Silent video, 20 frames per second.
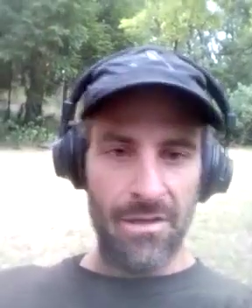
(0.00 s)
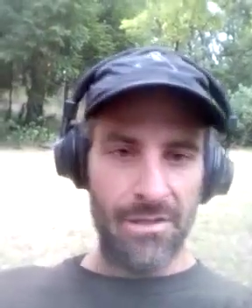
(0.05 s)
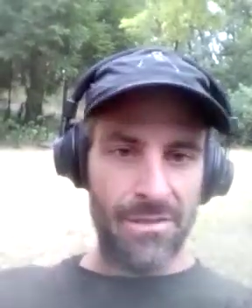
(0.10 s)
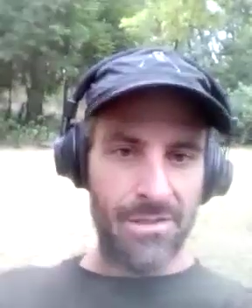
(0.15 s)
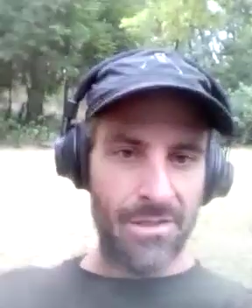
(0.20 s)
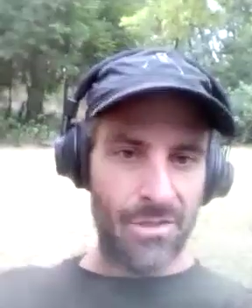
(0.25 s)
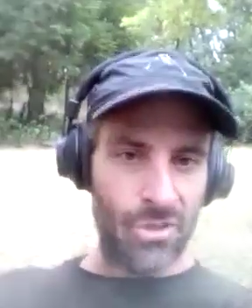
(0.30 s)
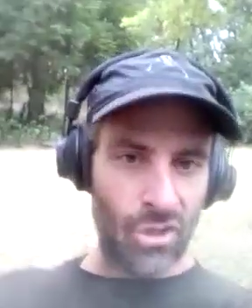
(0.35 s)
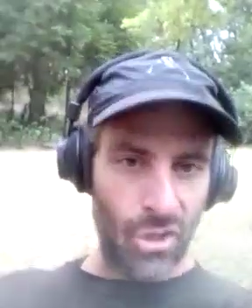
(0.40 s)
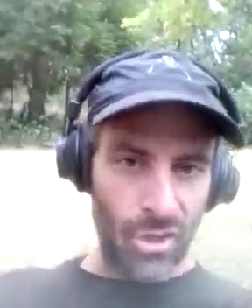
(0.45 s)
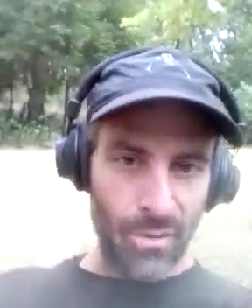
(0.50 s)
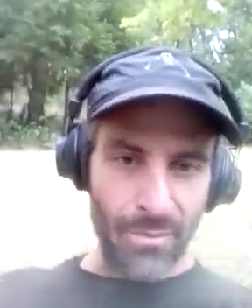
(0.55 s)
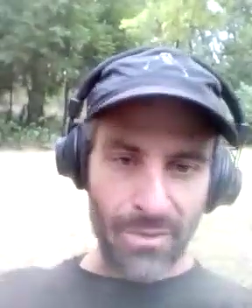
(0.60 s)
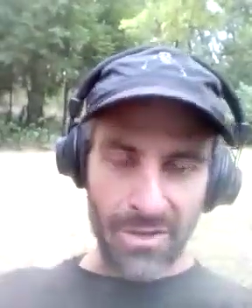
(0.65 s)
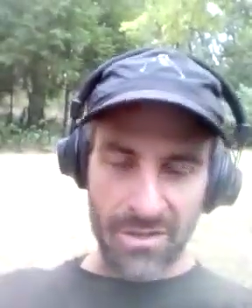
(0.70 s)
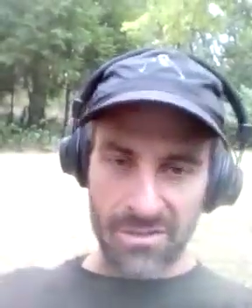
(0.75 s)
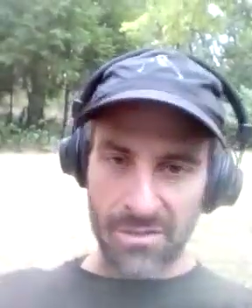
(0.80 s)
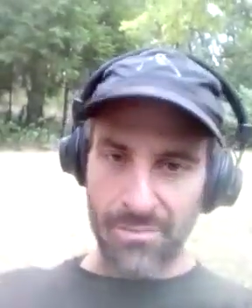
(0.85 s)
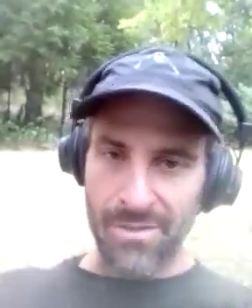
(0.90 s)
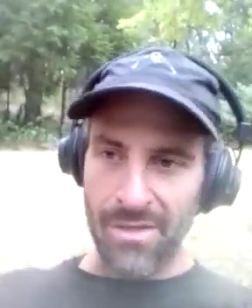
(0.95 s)
determine,
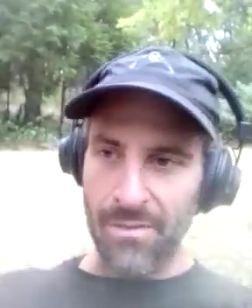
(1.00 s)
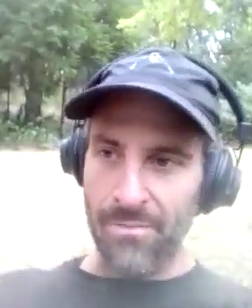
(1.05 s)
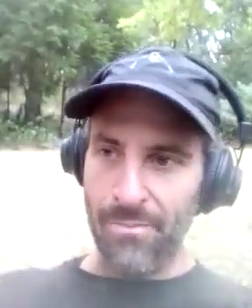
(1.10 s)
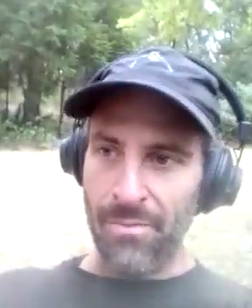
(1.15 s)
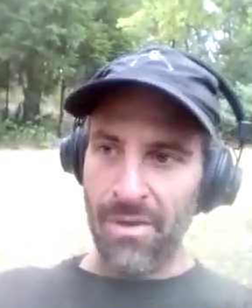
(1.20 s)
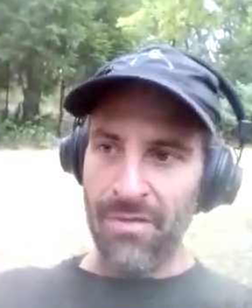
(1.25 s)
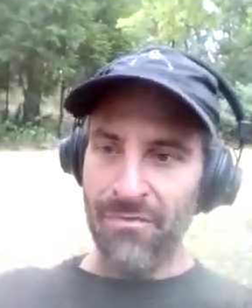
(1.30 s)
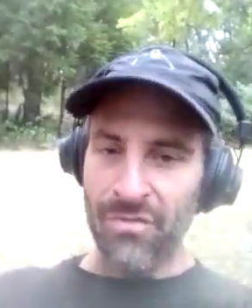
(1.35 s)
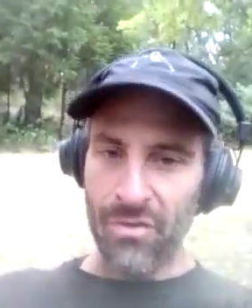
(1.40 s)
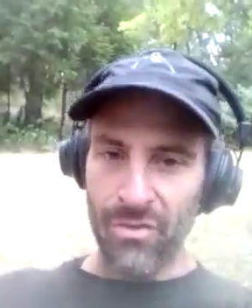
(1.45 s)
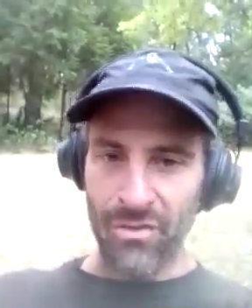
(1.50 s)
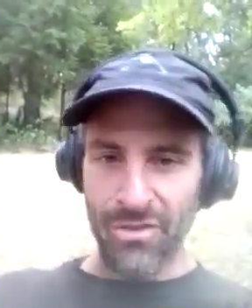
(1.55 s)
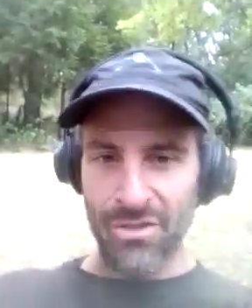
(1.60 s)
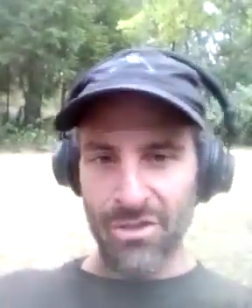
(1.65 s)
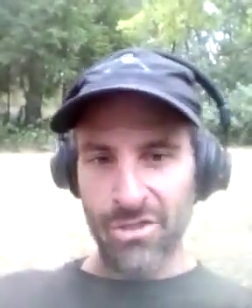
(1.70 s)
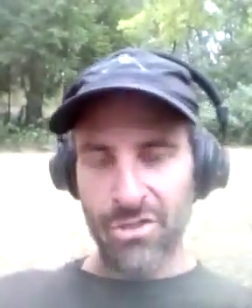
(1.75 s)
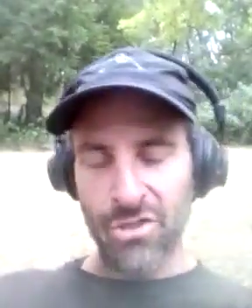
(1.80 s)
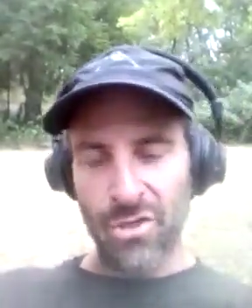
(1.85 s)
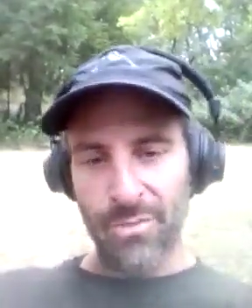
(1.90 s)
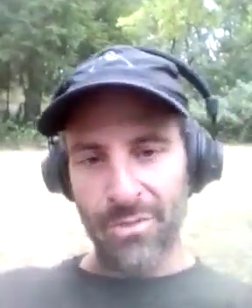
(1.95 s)
it's going to be pivotal in
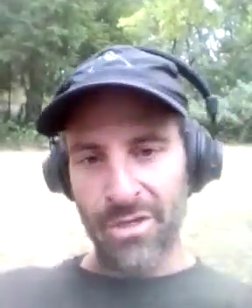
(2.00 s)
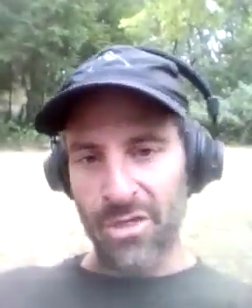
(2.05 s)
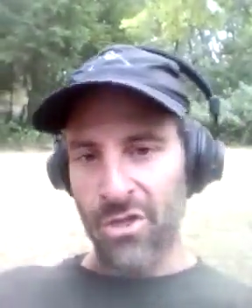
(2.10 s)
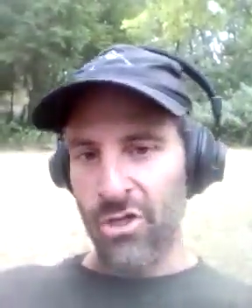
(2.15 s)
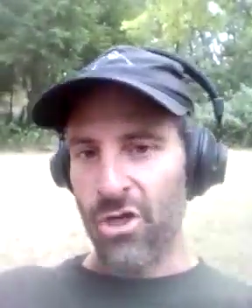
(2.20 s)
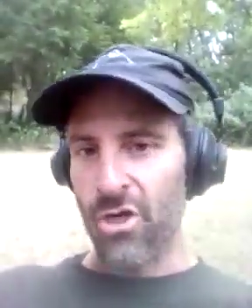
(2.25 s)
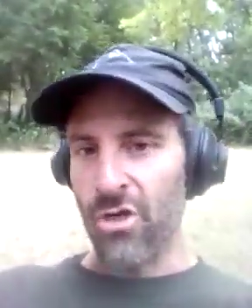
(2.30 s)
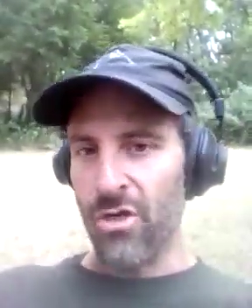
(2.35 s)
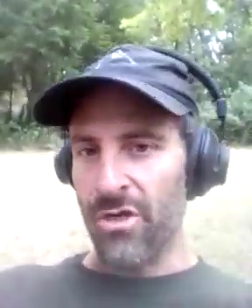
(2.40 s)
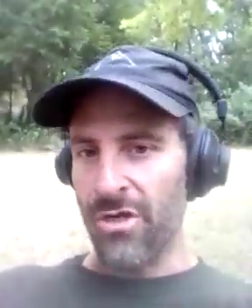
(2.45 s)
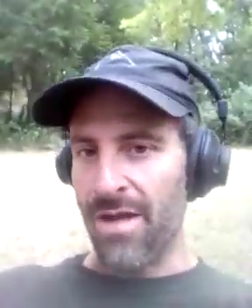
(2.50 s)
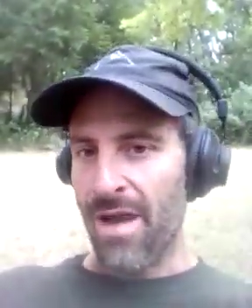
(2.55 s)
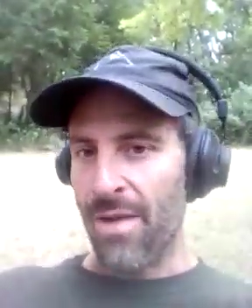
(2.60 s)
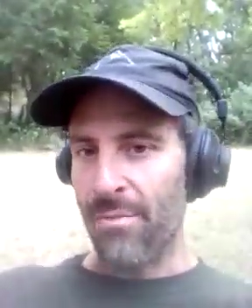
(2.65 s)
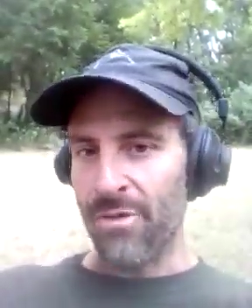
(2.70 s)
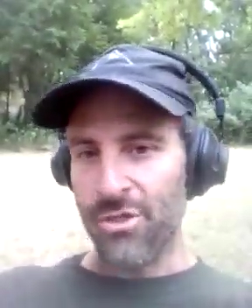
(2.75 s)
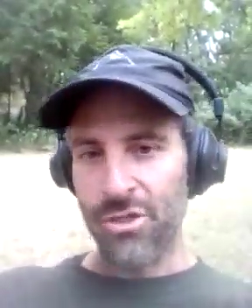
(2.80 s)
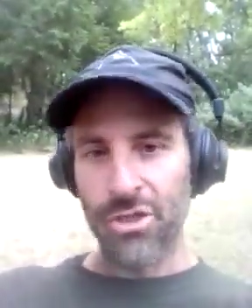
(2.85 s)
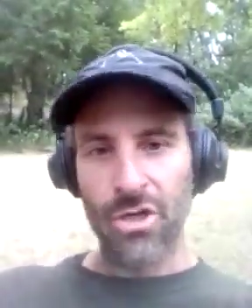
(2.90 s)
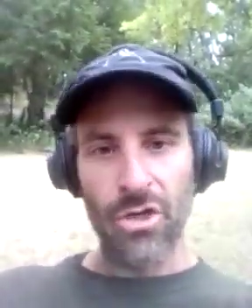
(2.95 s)
determining your current, how
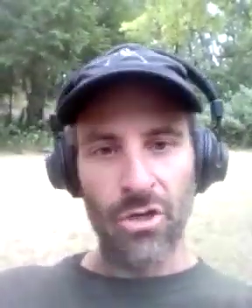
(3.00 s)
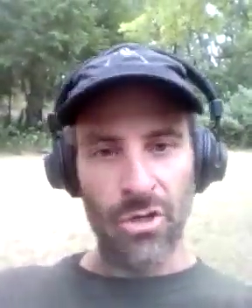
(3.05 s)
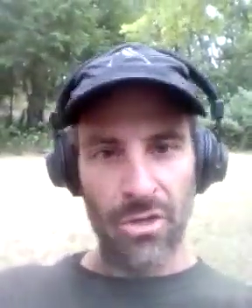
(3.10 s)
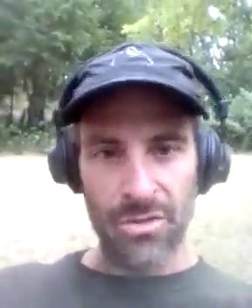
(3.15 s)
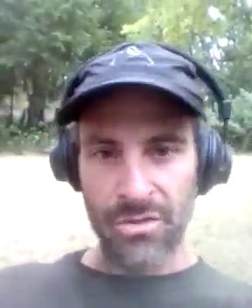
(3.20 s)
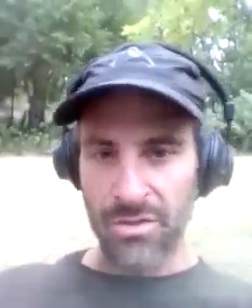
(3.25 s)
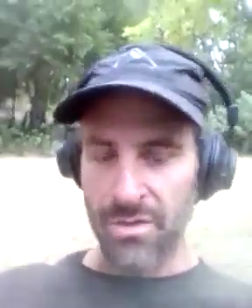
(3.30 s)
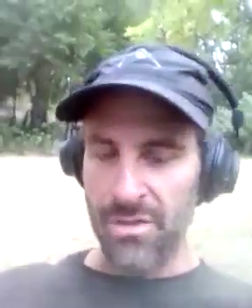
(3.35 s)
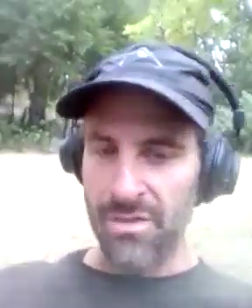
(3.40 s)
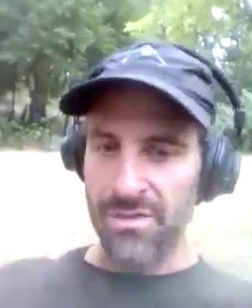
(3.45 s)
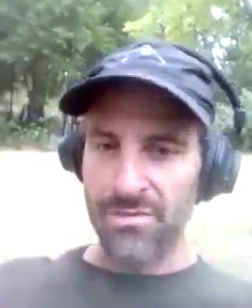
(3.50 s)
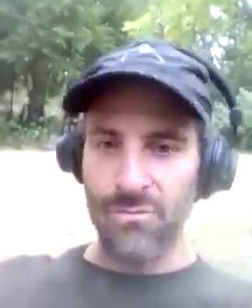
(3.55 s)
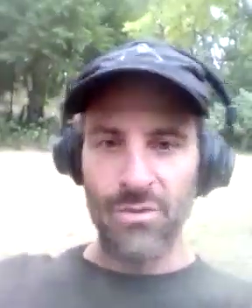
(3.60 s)
much current there is,